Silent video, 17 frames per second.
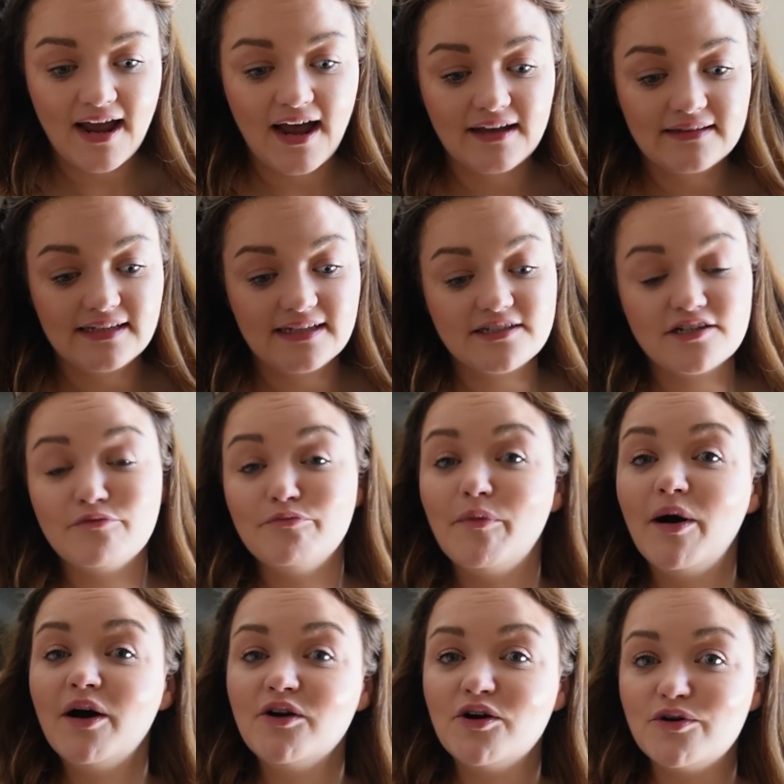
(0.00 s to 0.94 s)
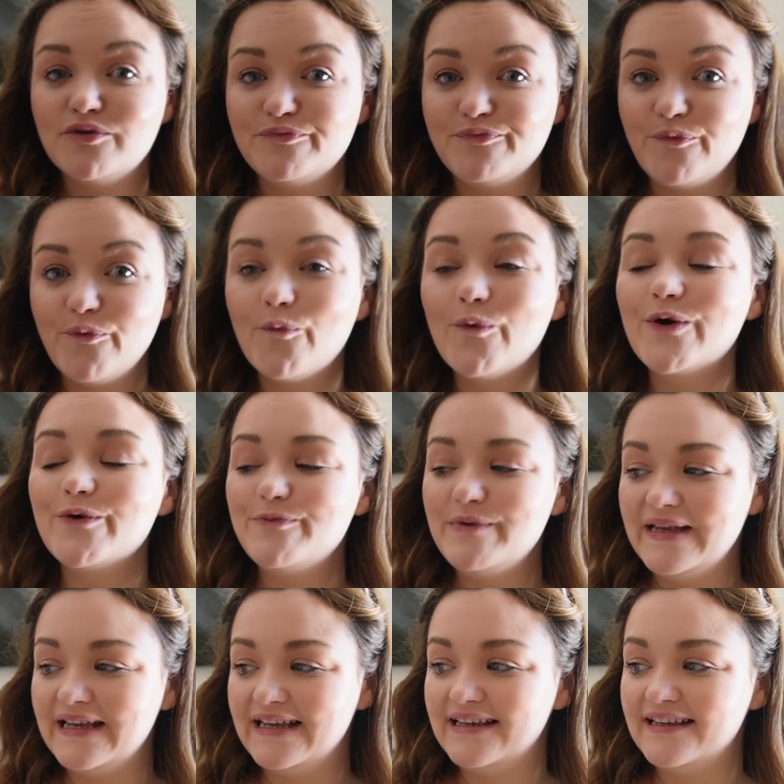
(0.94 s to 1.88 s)
And then tomorrow will
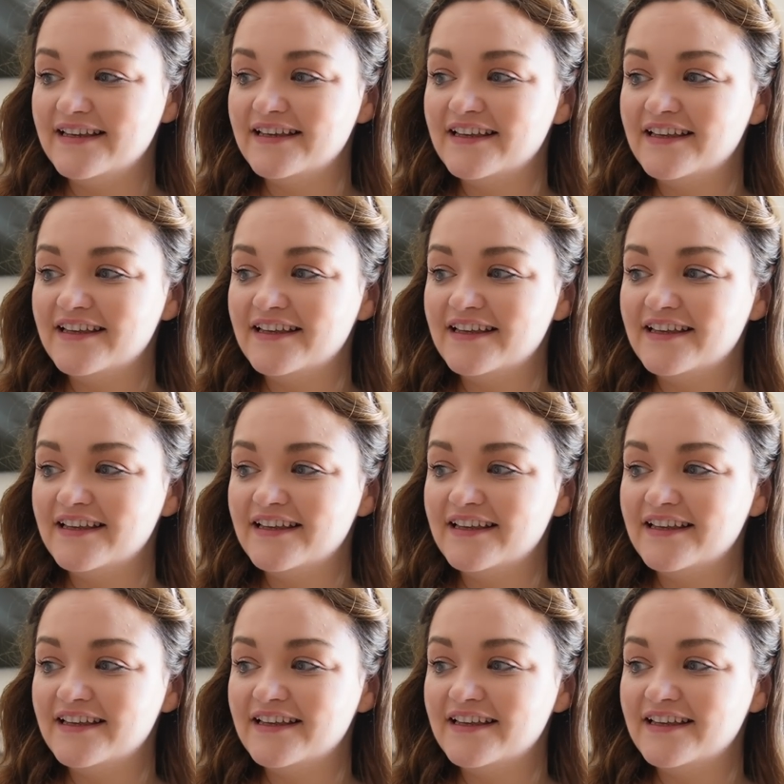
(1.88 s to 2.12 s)
be